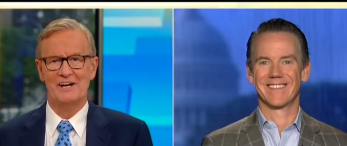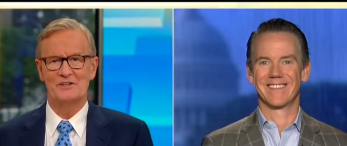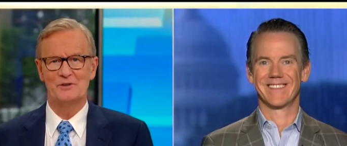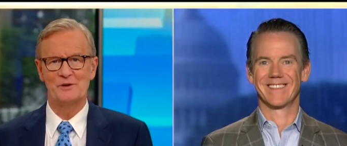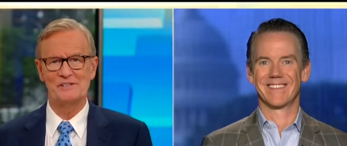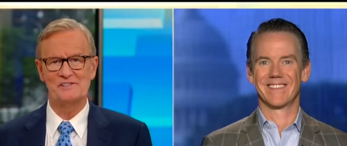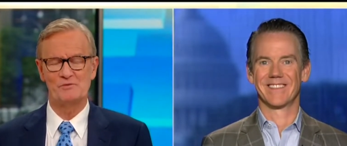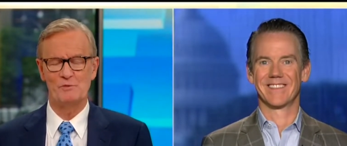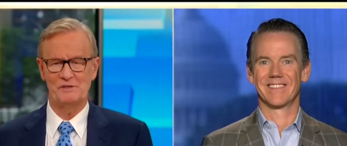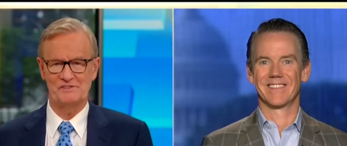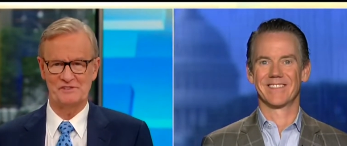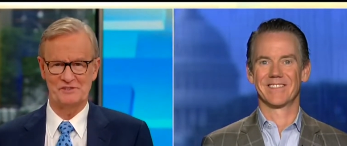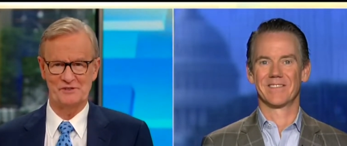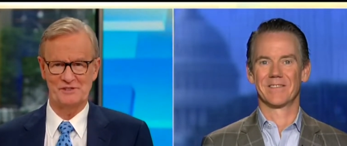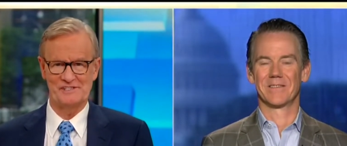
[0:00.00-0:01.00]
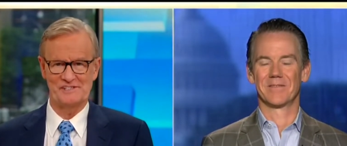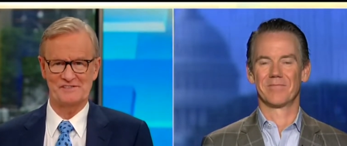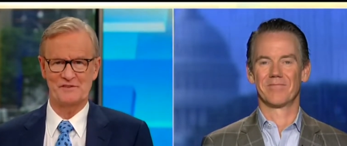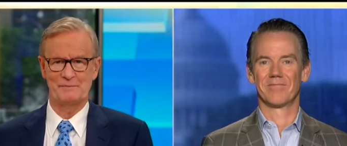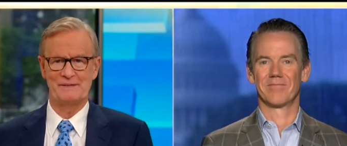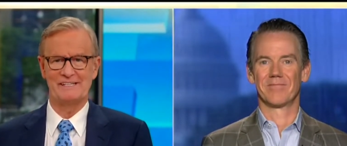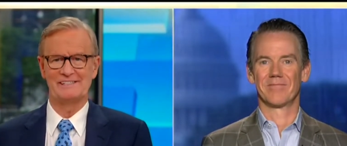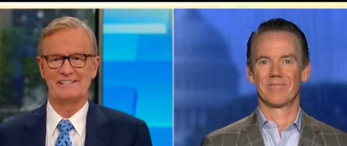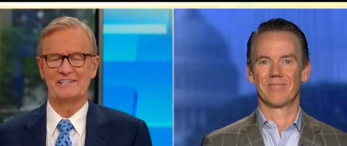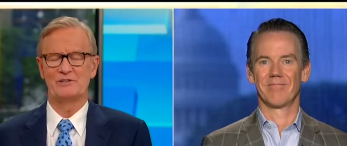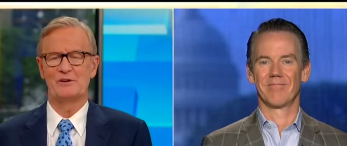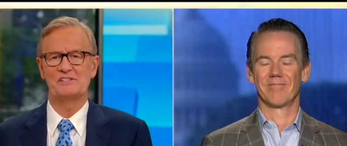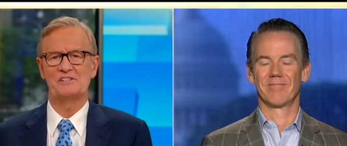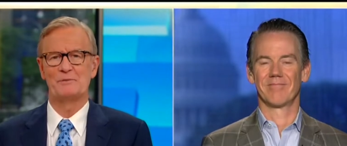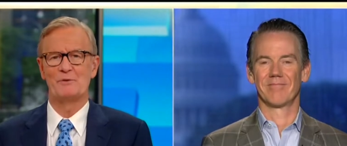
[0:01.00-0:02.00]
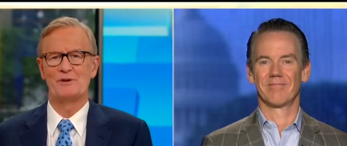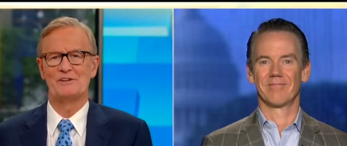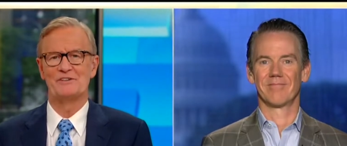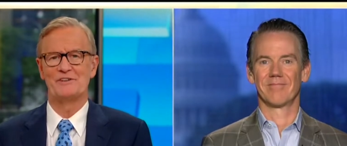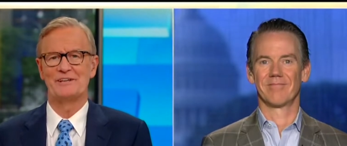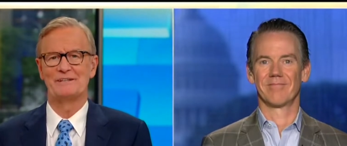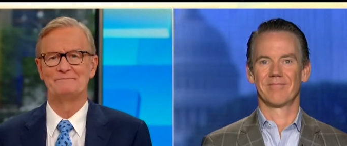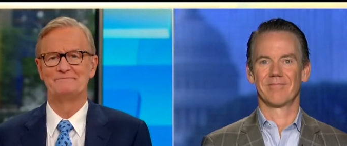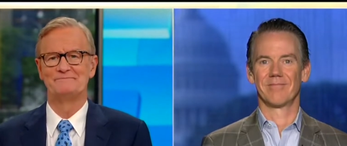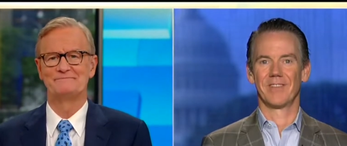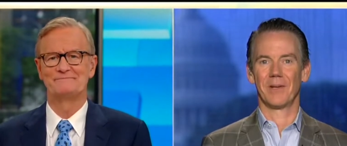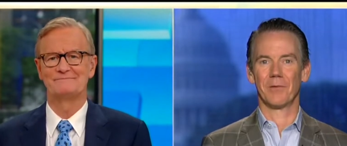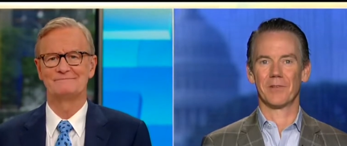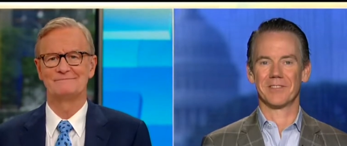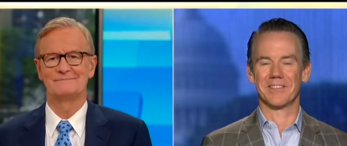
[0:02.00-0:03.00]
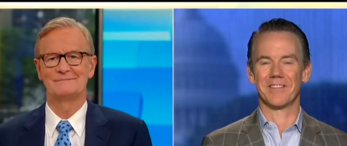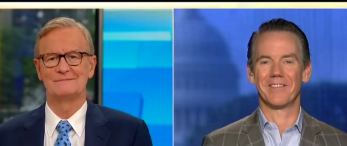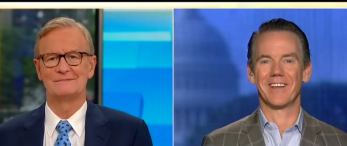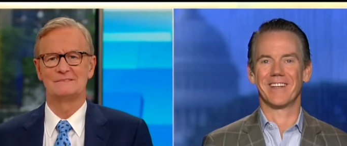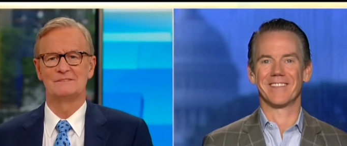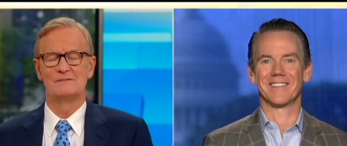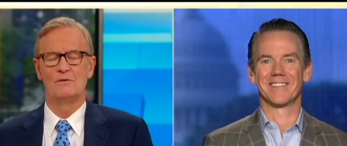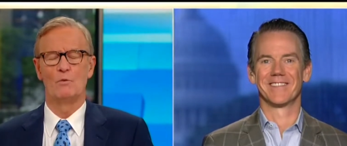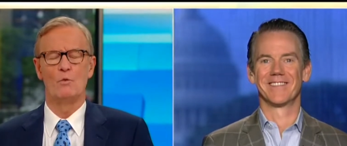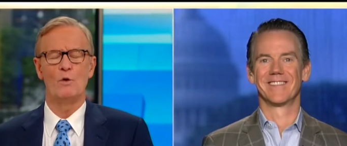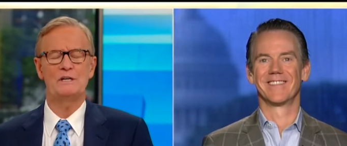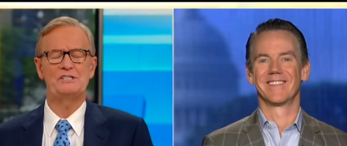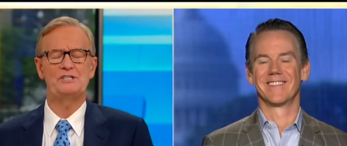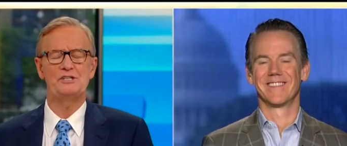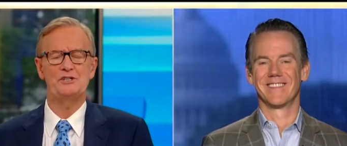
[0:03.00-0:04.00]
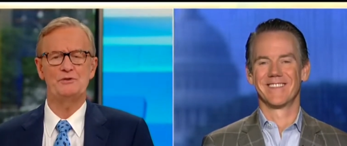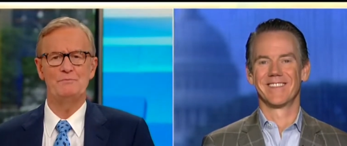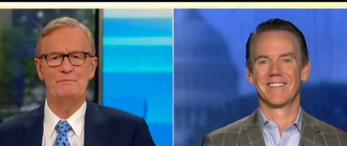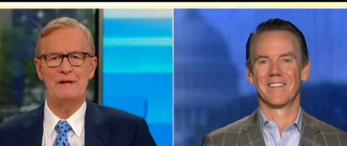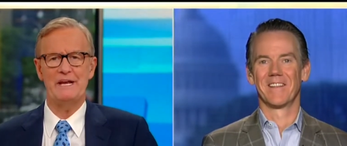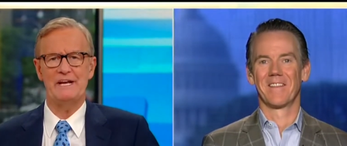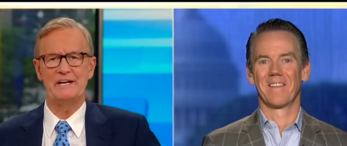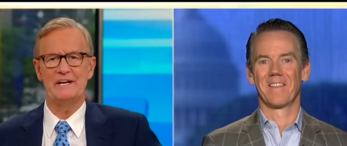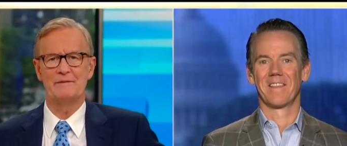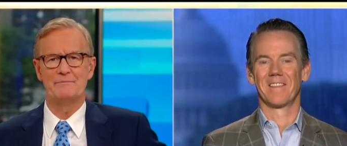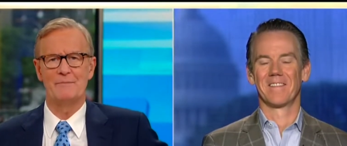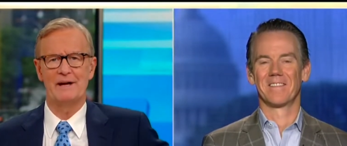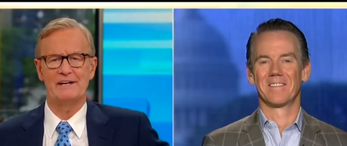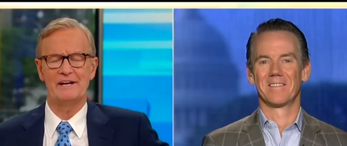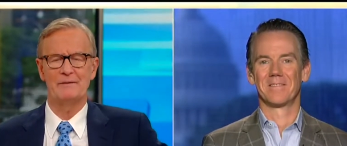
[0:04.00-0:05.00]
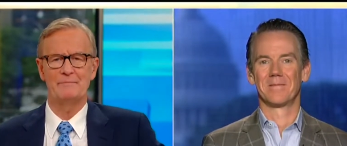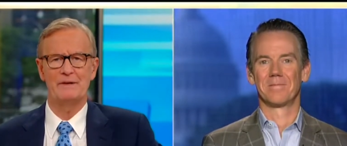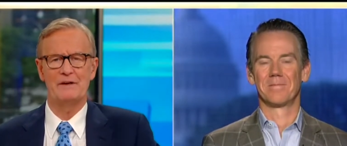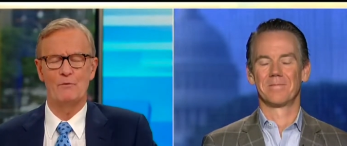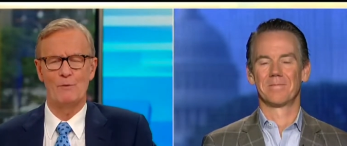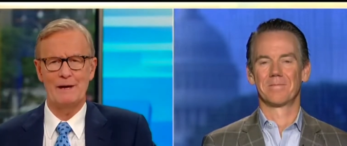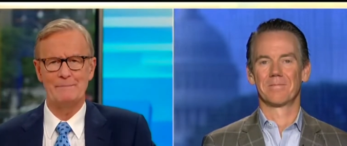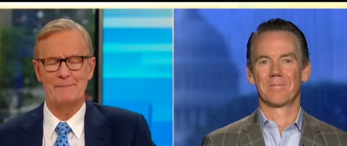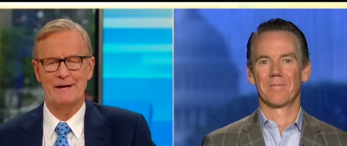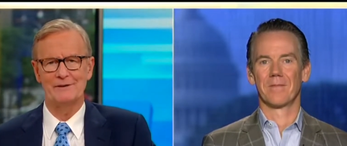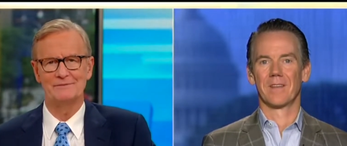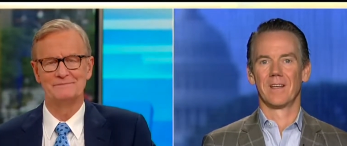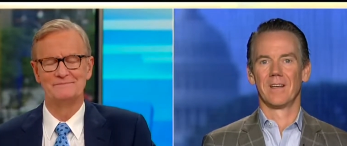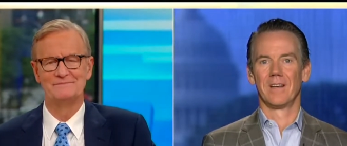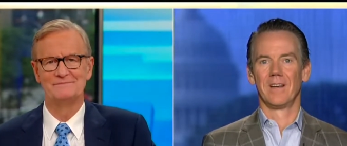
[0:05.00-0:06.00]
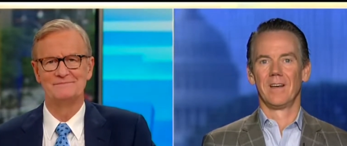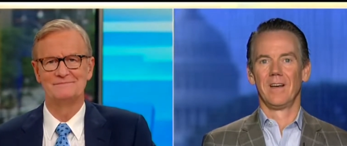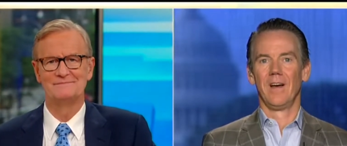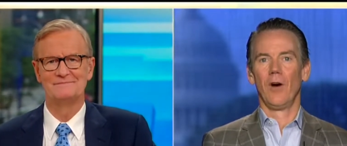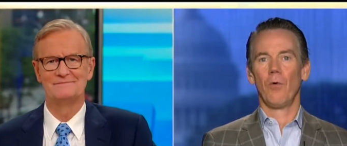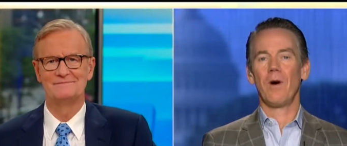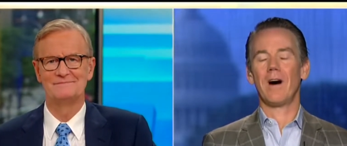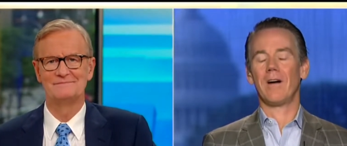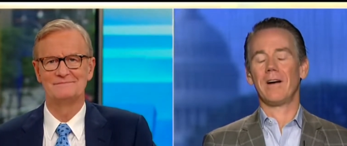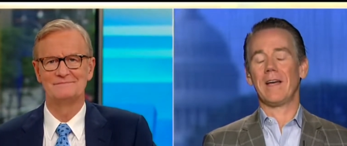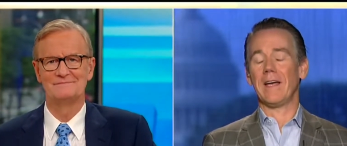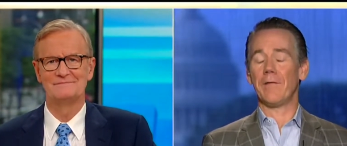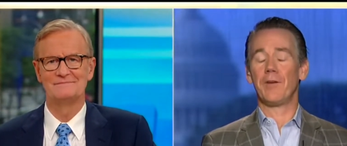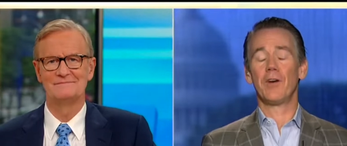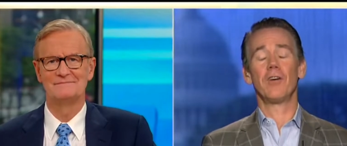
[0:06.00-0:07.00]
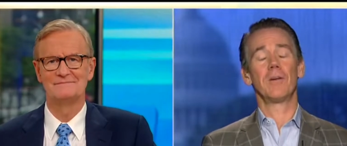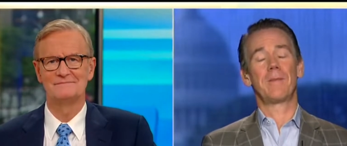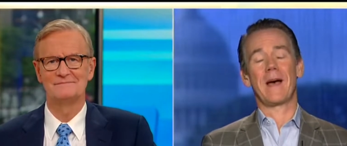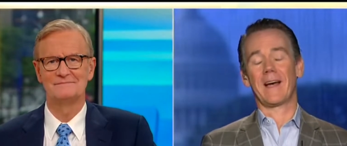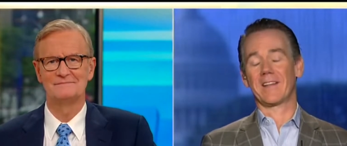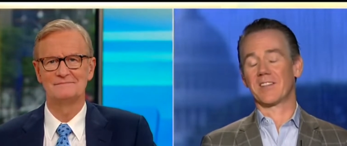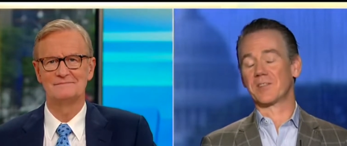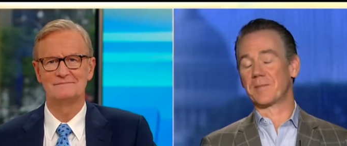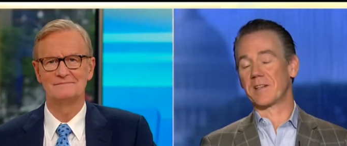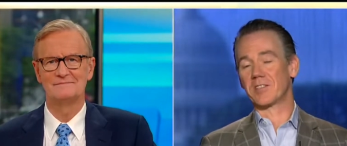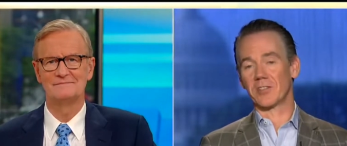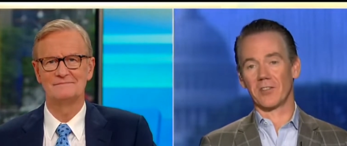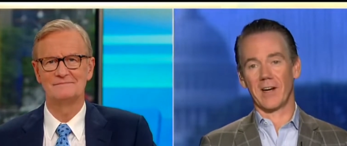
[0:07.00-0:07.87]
Speaker 1: Chris Wilson joins us from D.C. Chris, good morning to you. Good morning, Steve. Thanks. What do you mean it might not be
Speaker 2: a wipeout? Well, if you look back at the special